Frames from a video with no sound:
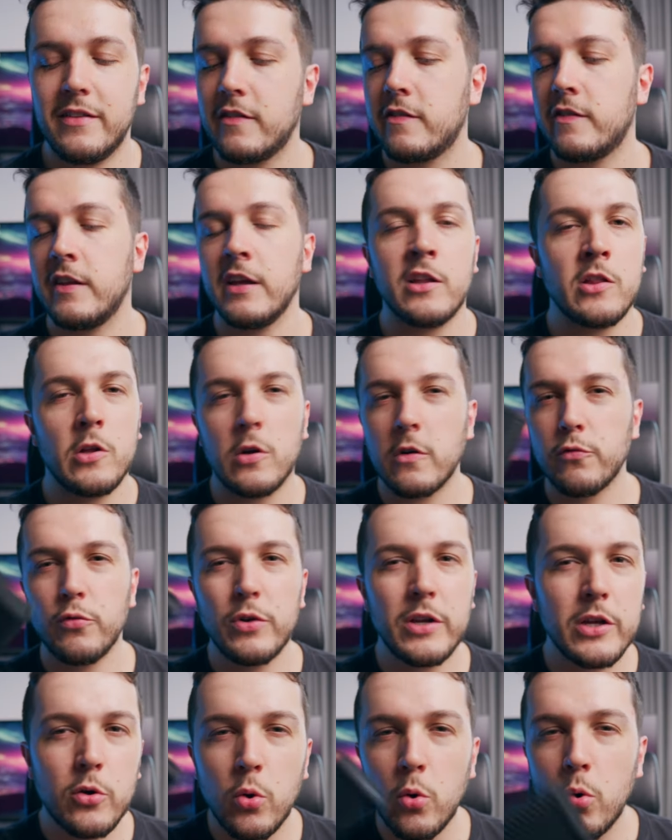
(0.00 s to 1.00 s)
this thing looks
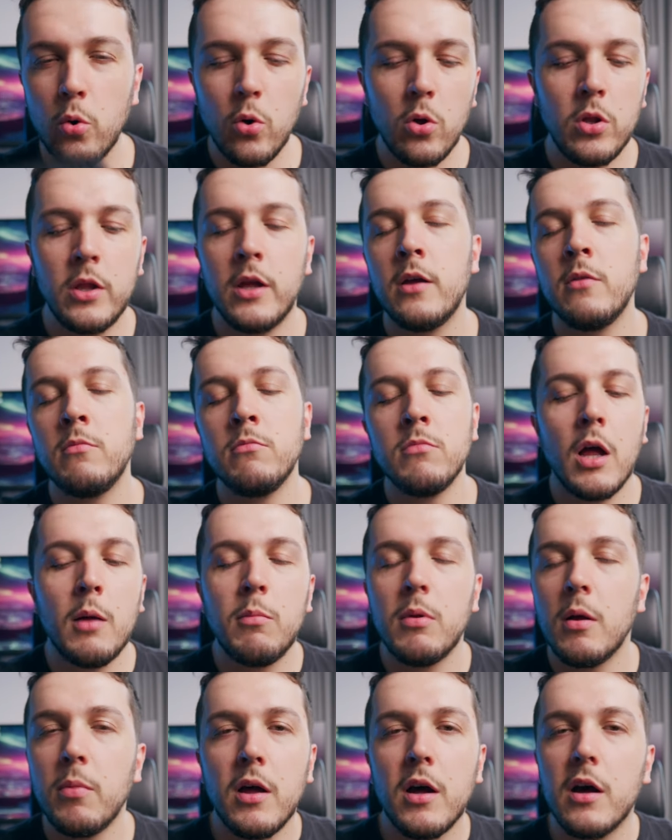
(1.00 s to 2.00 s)
really cool and blah,
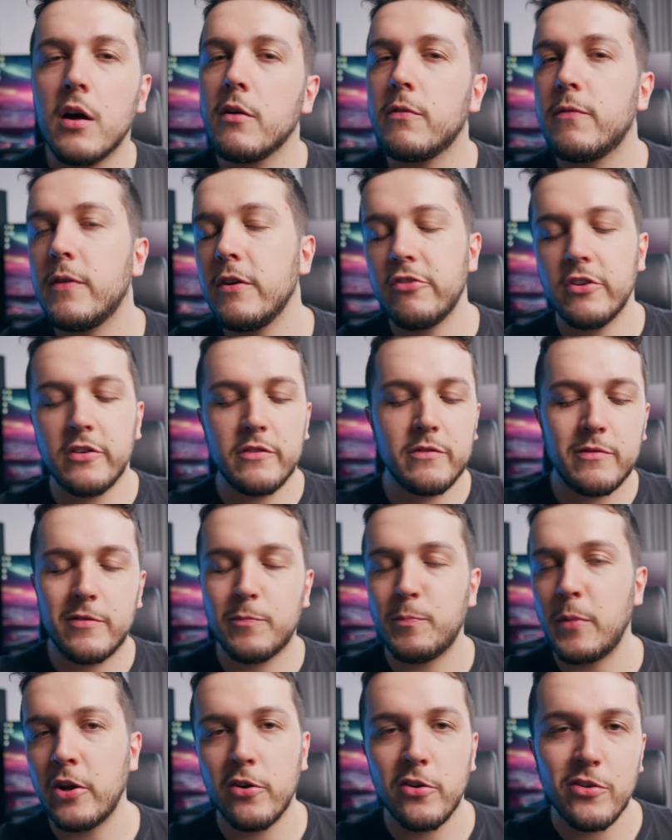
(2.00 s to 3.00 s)
blah, blah, fidget
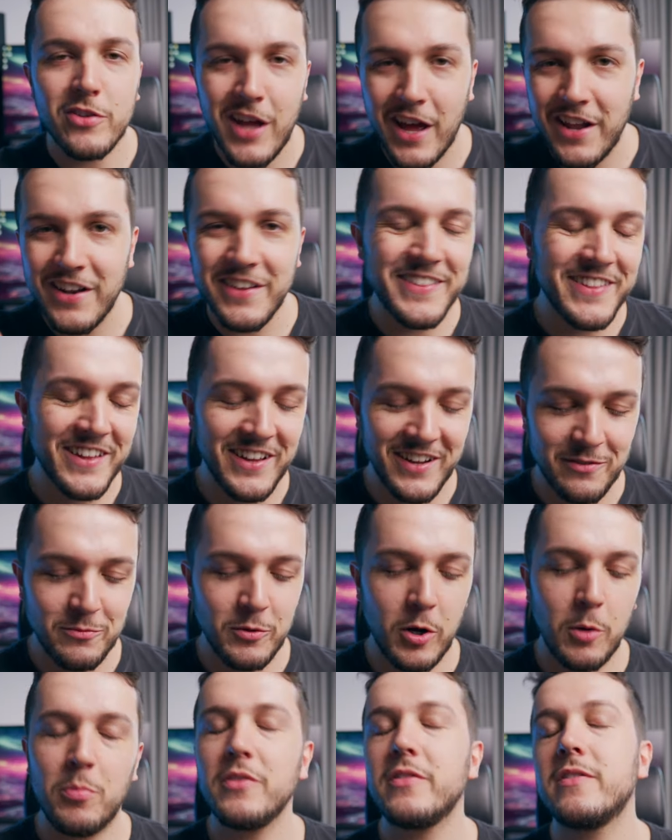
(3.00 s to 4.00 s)
spinner kind of thing as
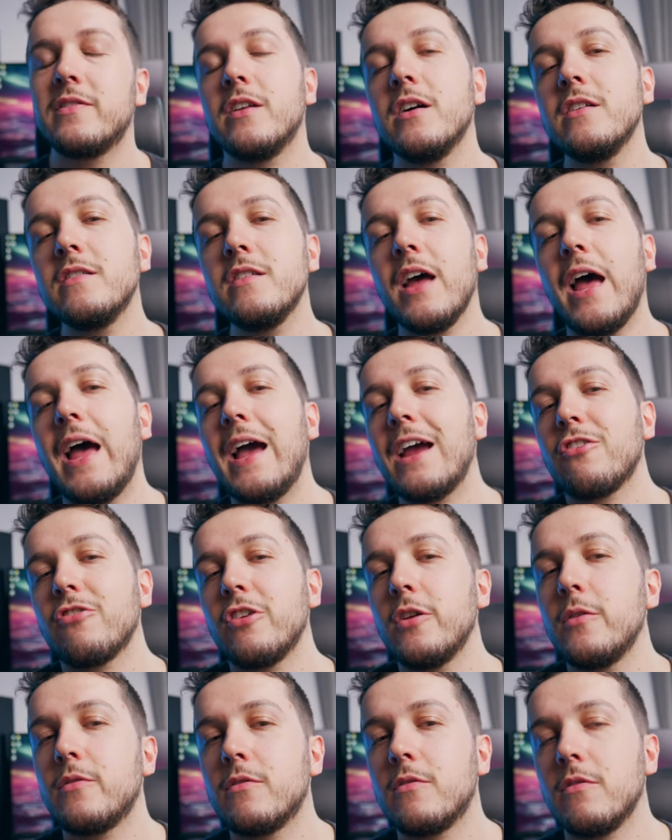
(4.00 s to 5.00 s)
well, but does it
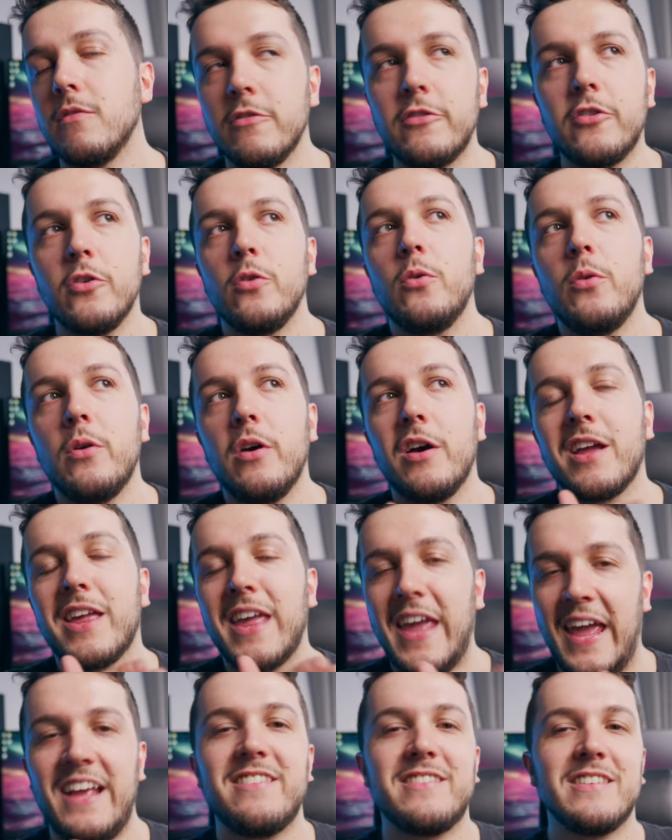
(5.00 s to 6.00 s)
actually do a
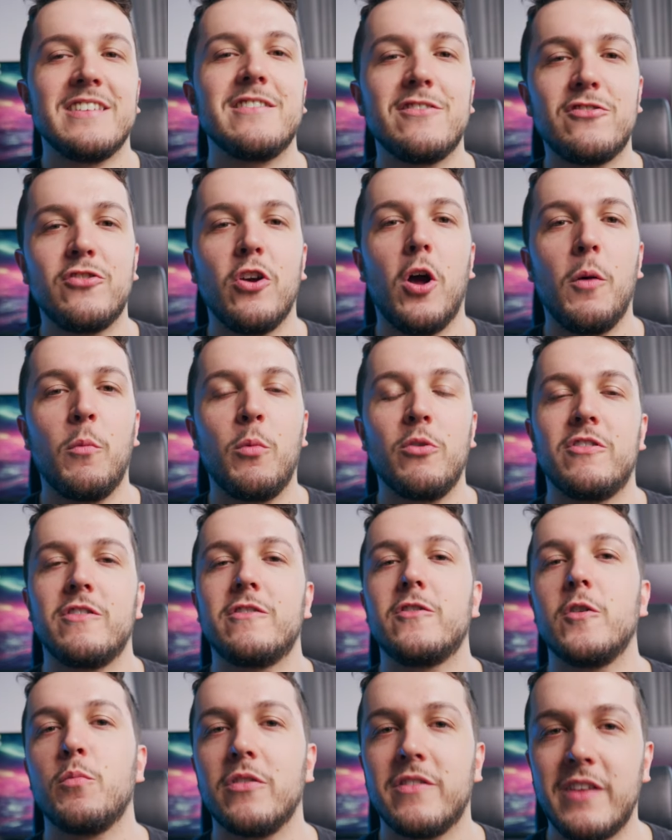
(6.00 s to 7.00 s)
case's job, which is
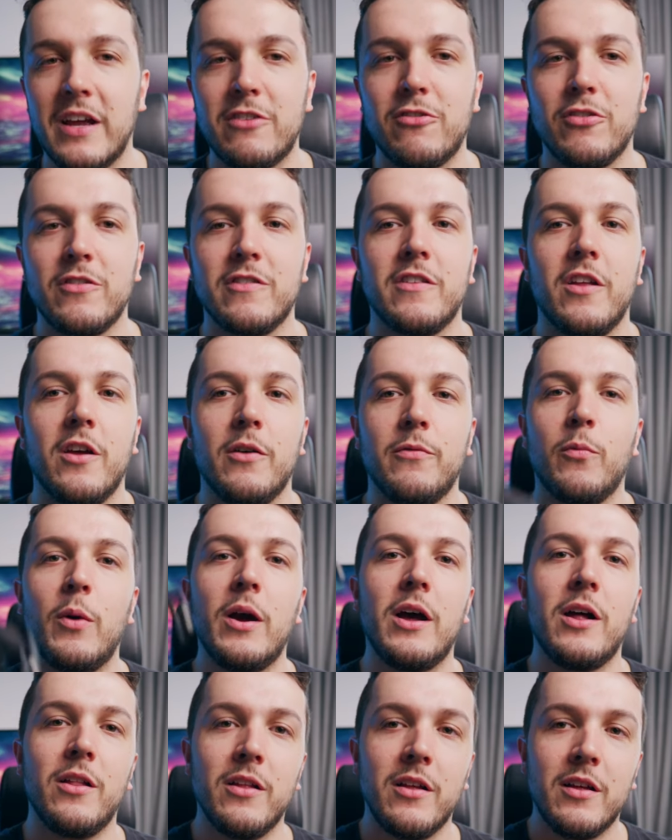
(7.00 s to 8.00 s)
to protect your stuff?
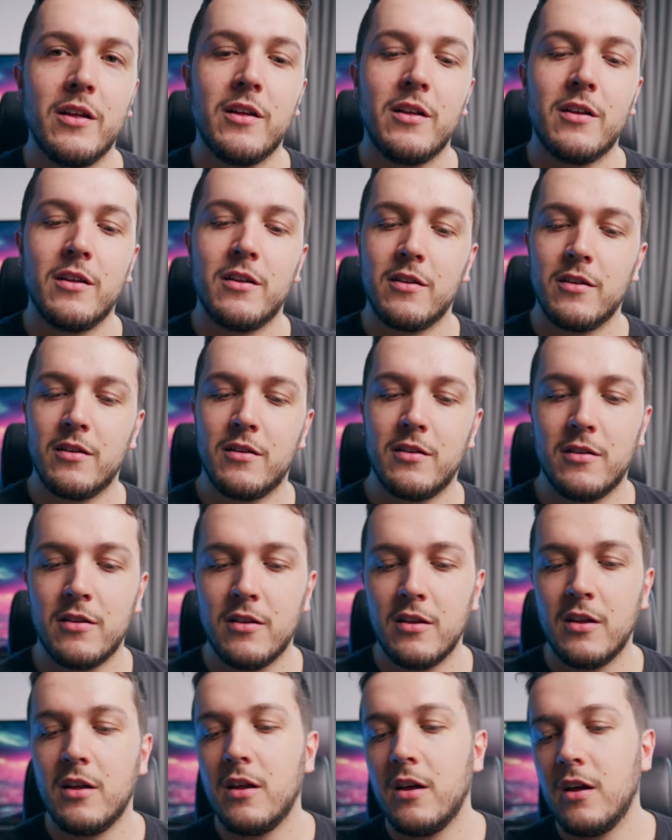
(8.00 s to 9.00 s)
Well,
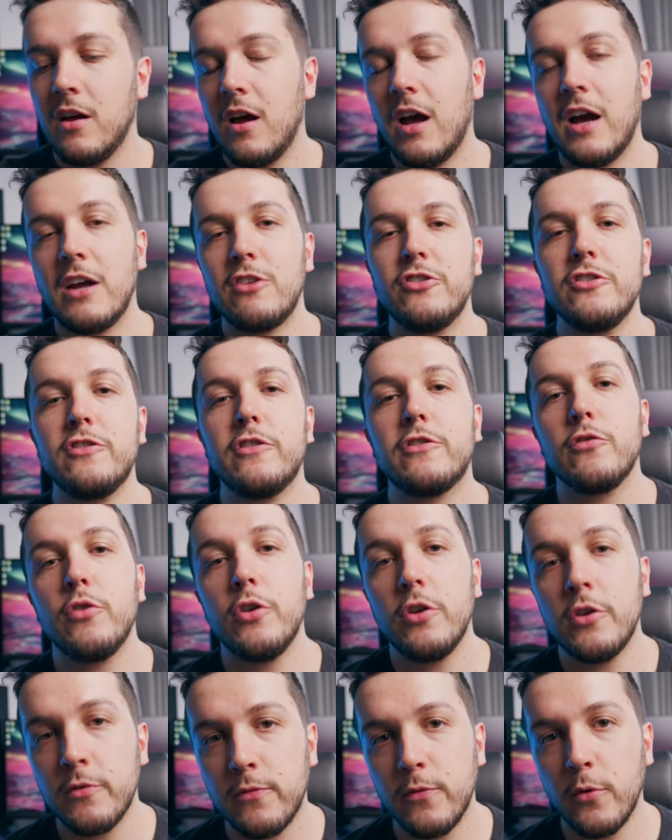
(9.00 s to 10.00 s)
I just threw
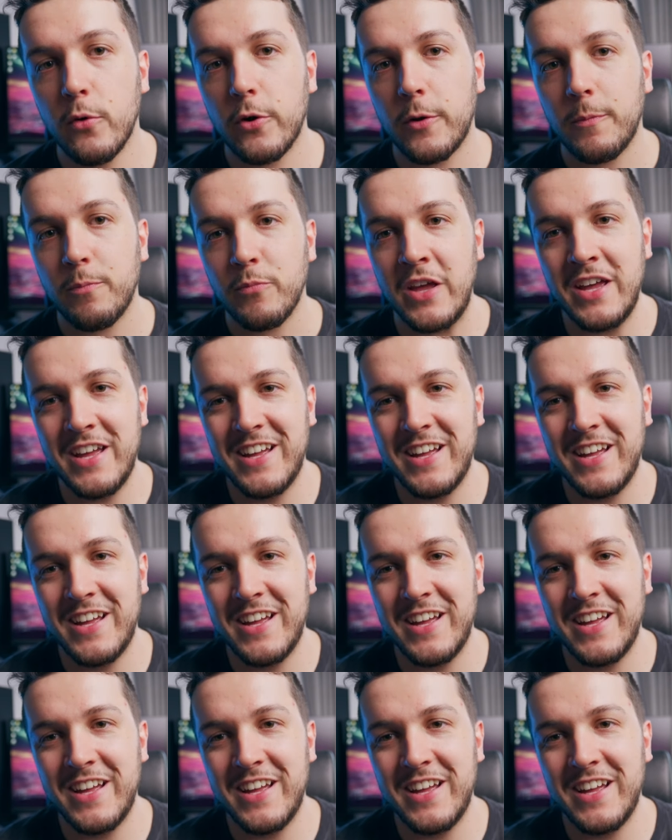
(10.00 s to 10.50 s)
it on the floor.